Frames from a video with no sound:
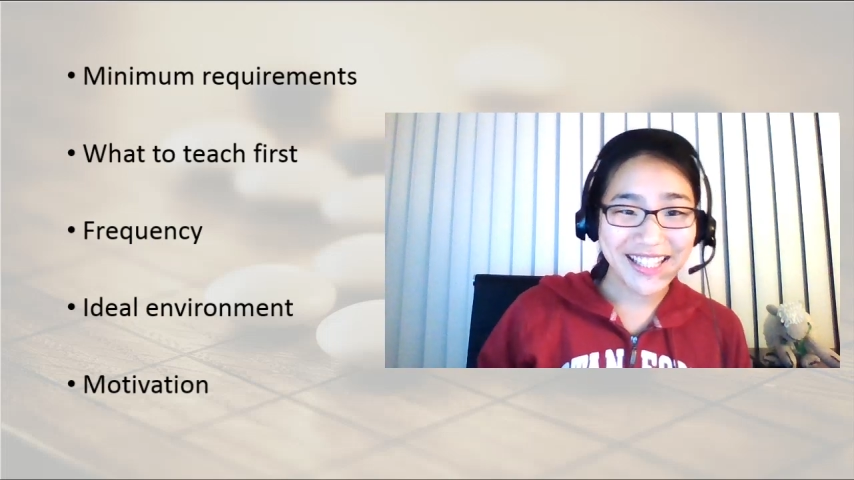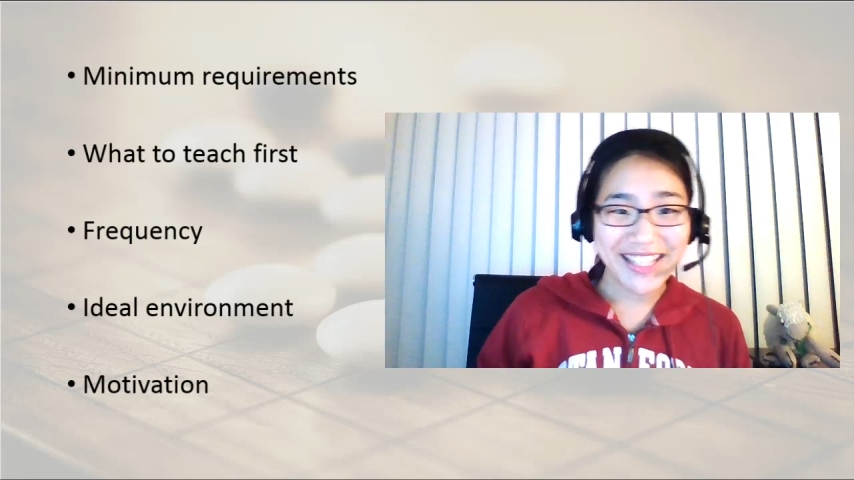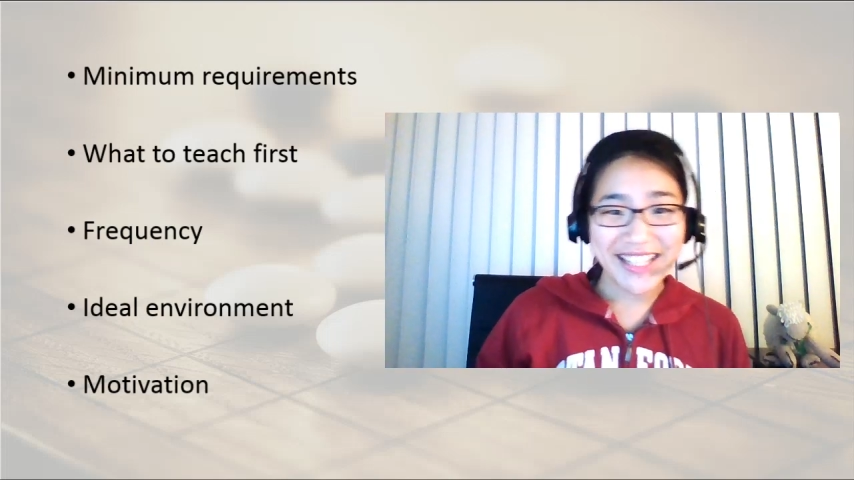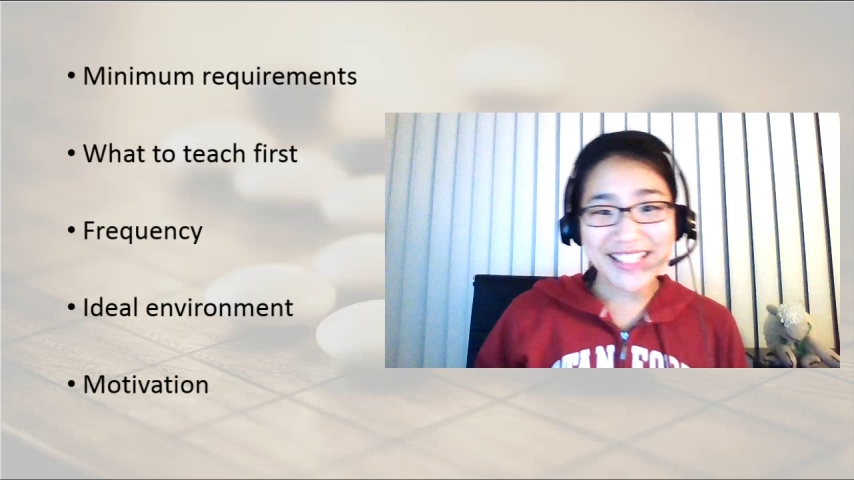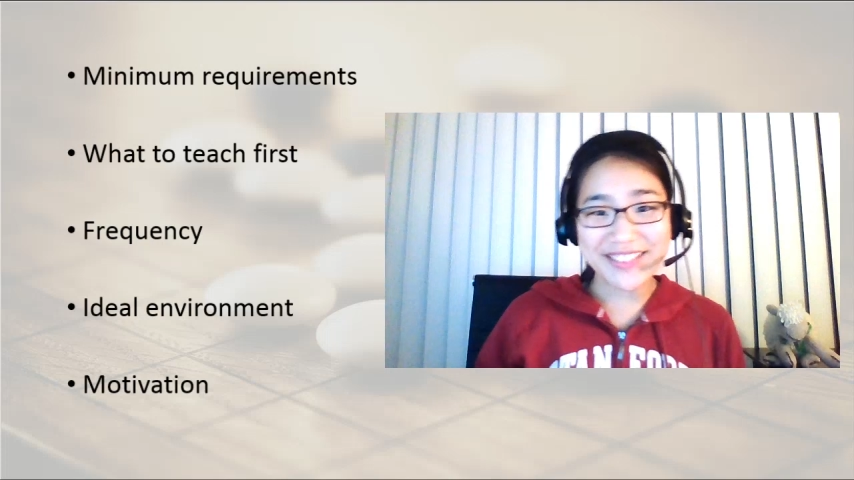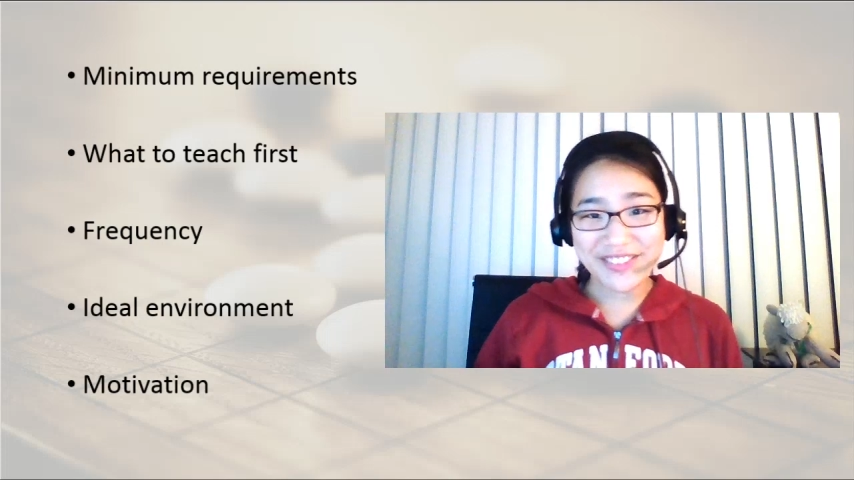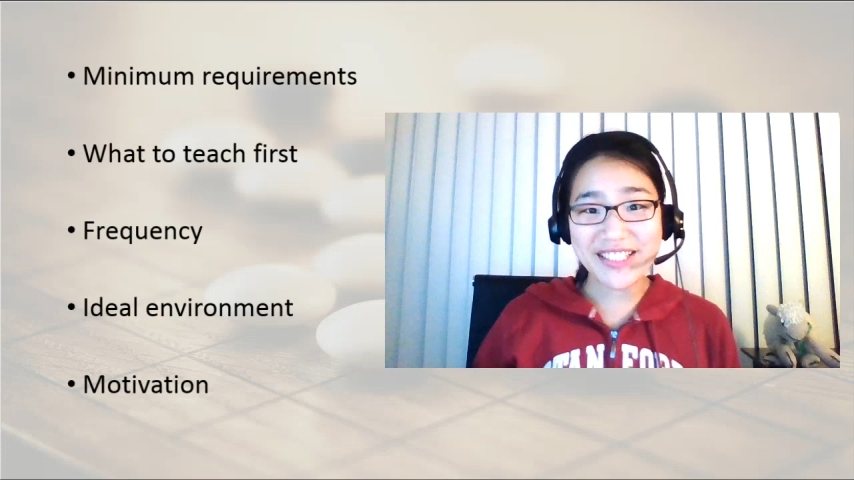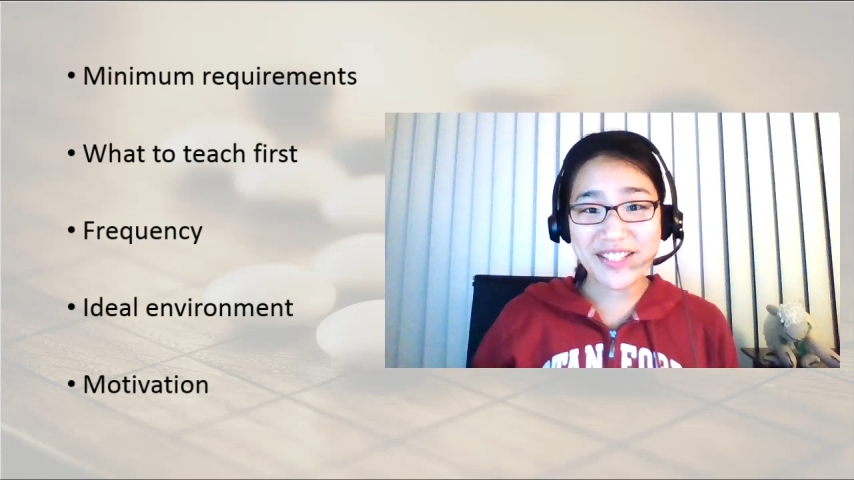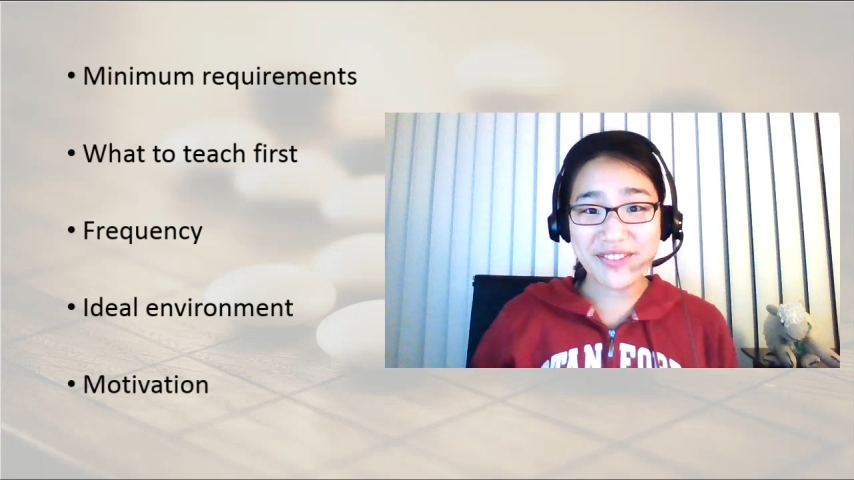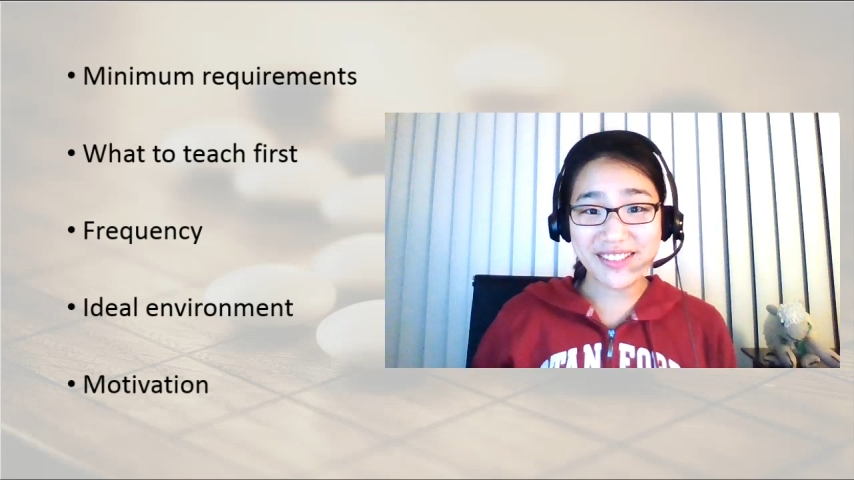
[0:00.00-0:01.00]
You
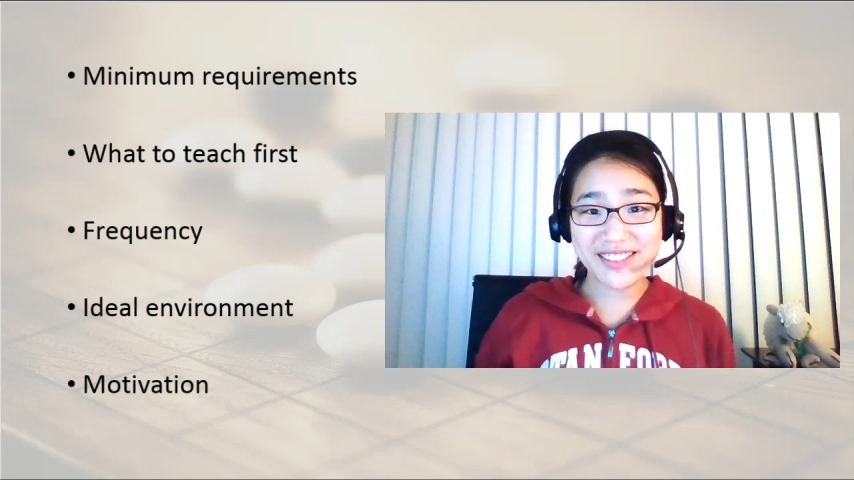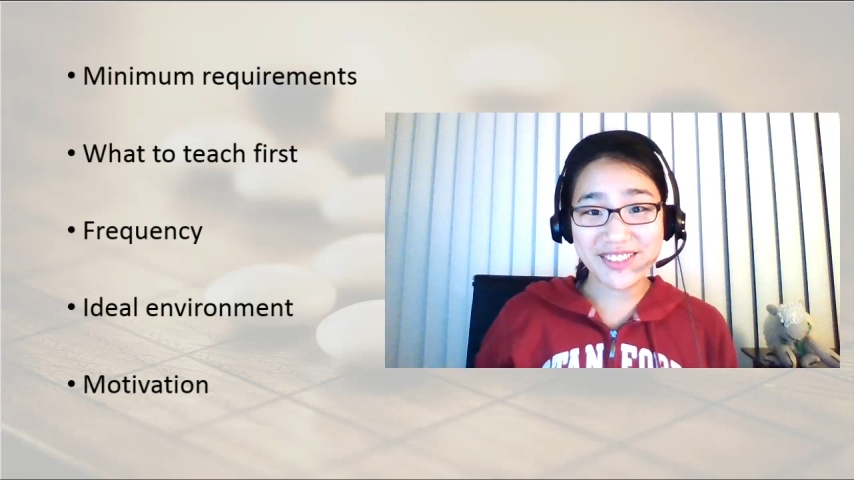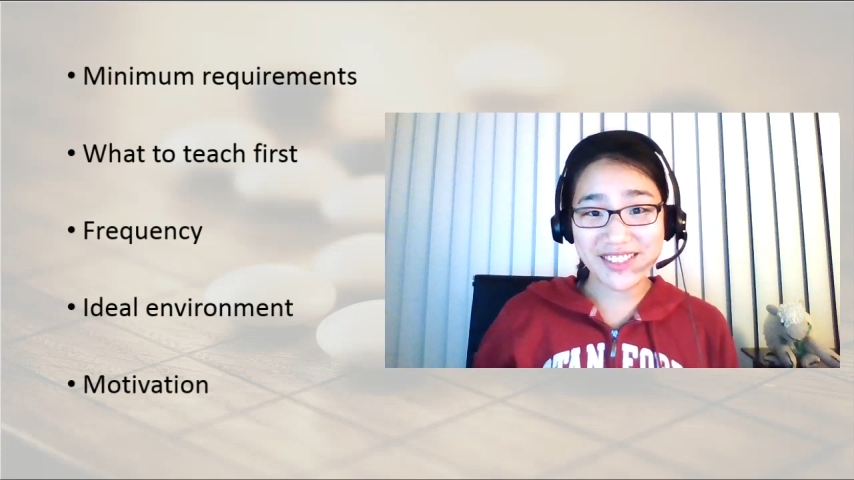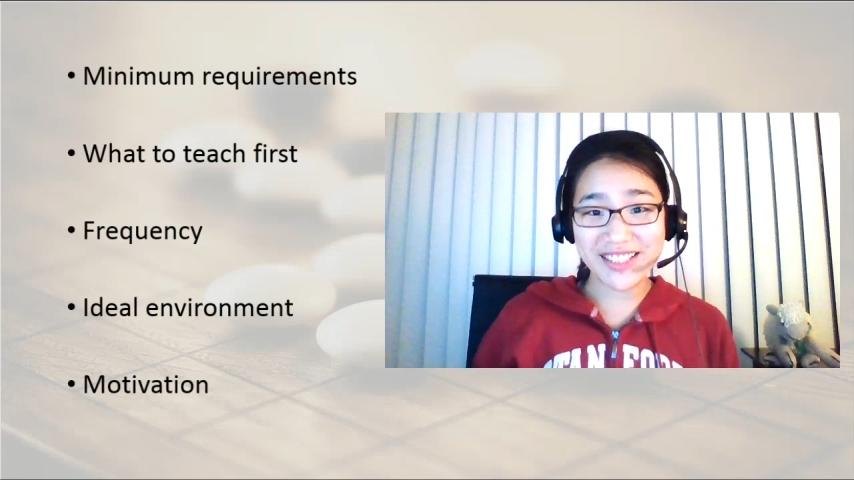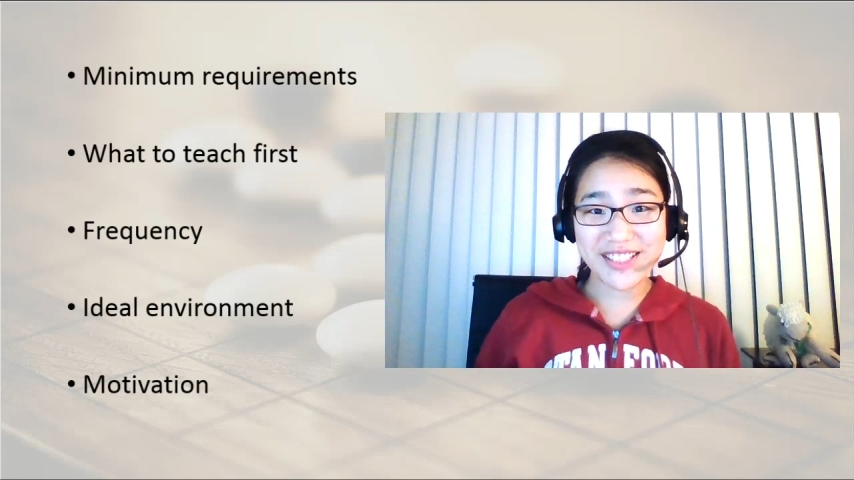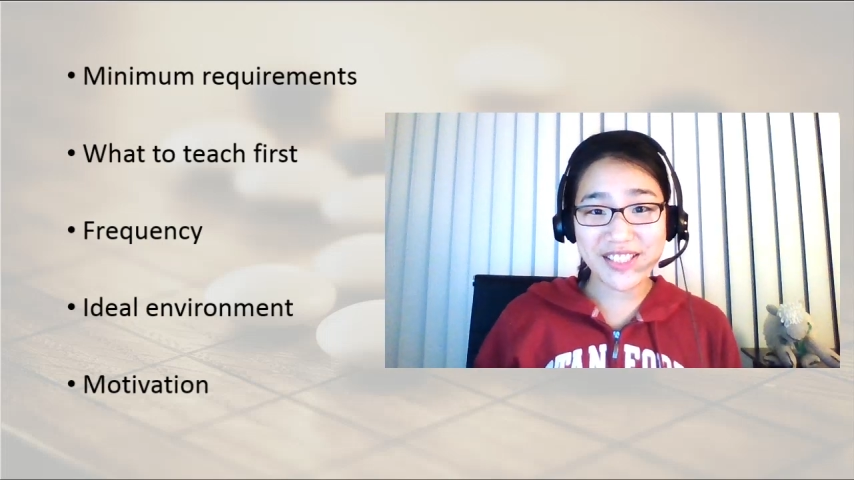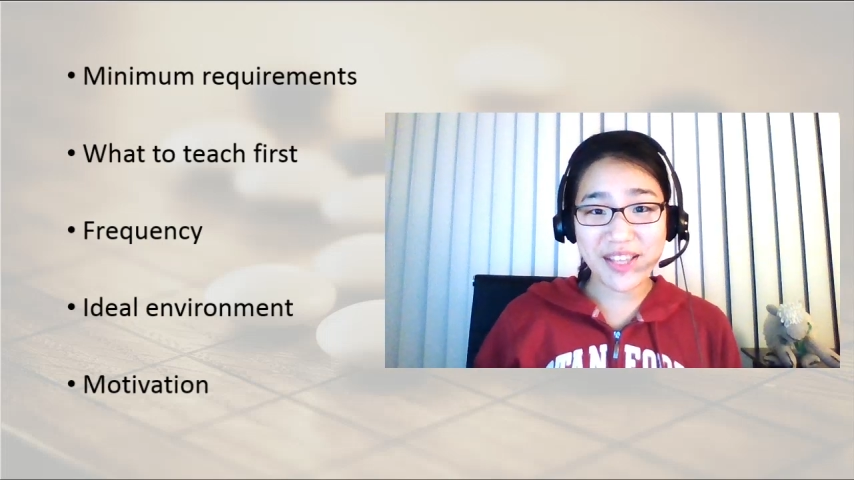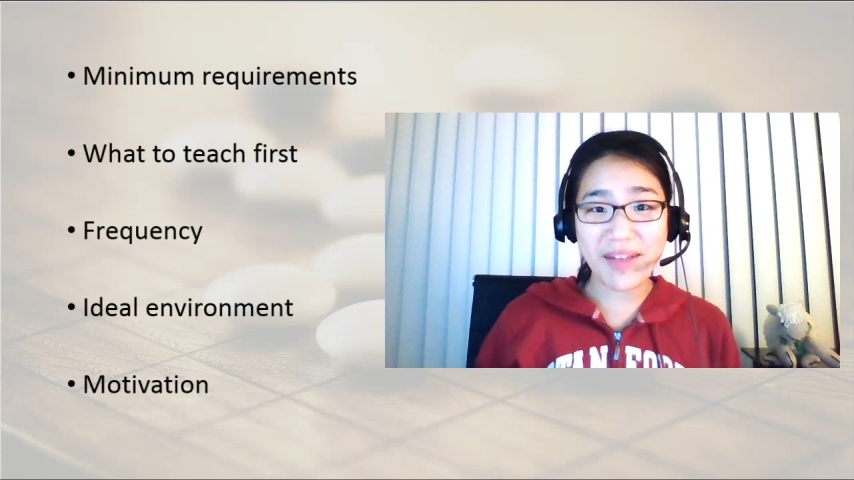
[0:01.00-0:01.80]
really want to teach them